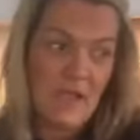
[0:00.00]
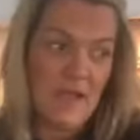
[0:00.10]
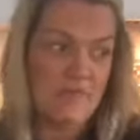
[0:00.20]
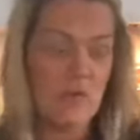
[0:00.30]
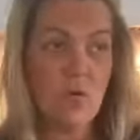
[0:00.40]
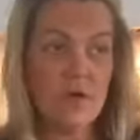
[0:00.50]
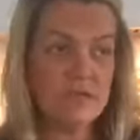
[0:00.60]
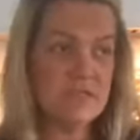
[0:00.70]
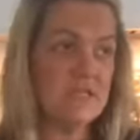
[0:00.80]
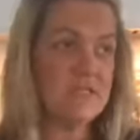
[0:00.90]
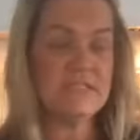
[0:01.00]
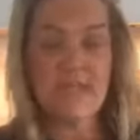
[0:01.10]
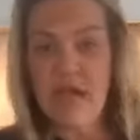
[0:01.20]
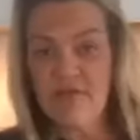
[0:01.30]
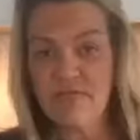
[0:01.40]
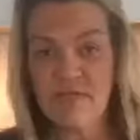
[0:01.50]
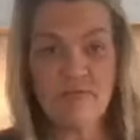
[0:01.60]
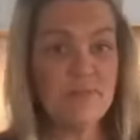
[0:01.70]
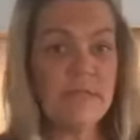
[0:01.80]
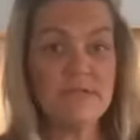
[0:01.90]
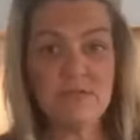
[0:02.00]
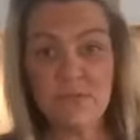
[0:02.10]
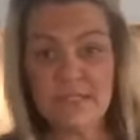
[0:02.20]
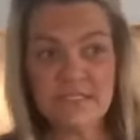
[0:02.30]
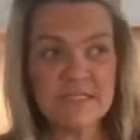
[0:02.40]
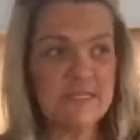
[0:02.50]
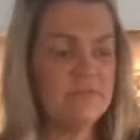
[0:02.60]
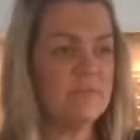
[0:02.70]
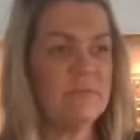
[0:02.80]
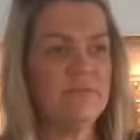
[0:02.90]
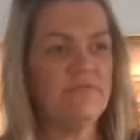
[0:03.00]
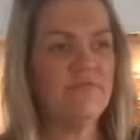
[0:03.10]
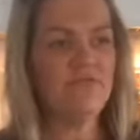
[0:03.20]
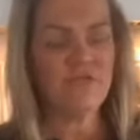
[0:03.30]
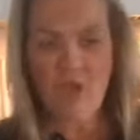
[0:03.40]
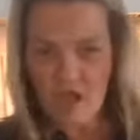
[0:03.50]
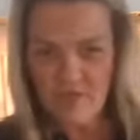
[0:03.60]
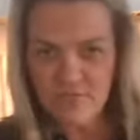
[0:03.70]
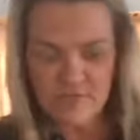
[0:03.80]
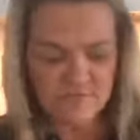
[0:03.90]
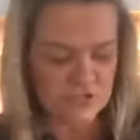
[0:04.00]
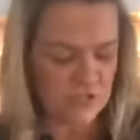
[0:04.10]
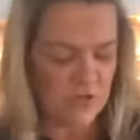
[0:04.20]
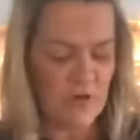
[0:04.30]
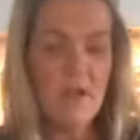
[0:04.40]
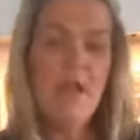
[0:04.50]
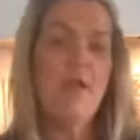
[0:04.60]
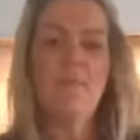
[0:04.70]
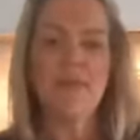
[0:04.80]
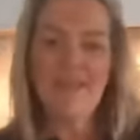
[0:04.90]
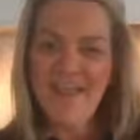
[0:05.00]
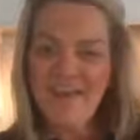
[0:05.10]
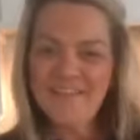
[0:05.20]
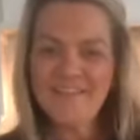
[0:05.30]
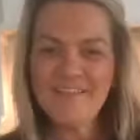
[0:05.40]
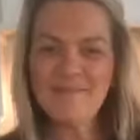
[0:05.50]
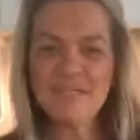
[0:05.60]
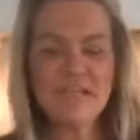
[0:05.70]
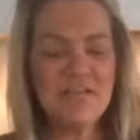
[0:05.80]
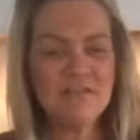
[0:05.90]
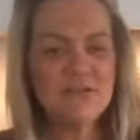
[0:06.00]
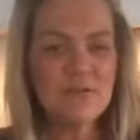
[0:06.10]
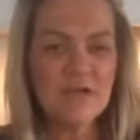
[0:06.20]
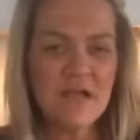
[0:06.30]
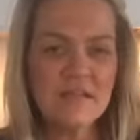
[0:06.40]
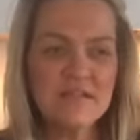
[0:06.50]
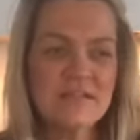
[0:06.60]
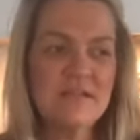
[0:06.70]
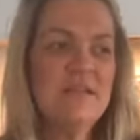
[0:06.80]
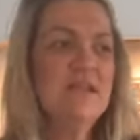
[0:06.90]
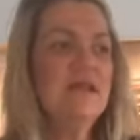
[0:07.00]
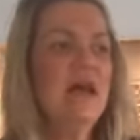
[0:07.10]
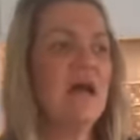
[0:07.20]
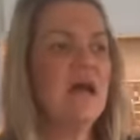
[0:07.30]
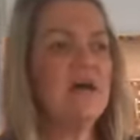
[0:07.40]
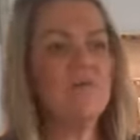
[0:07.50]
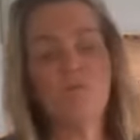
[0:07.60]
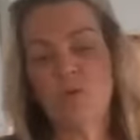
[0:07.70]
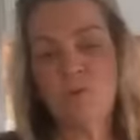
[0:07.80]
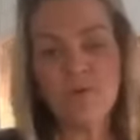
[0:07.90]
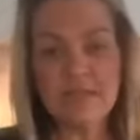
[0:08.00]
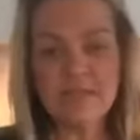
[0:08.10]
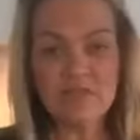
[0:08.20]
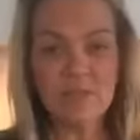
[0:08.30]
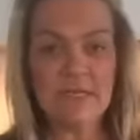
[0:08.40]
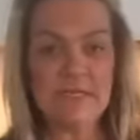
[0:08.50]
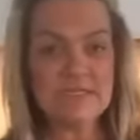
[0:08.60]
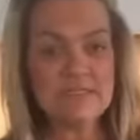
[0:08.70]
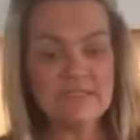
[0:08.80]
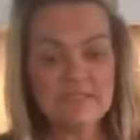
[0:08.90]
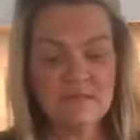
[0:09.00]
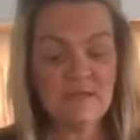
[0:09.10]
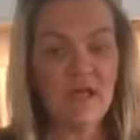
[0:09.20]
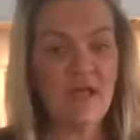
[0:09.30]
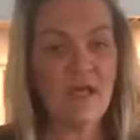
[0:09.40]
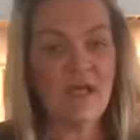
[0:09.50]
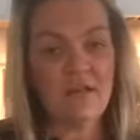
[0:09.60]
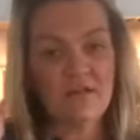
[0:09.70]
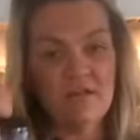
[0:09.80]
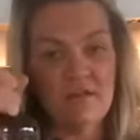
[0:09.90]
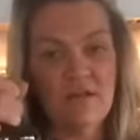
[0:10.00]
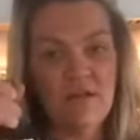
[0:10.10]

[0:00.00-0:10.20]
And of course, in the South, they would make sweet tea, and it would be chock full of sugar, but adding the limoncello to our cocktail will bring the sweetness, you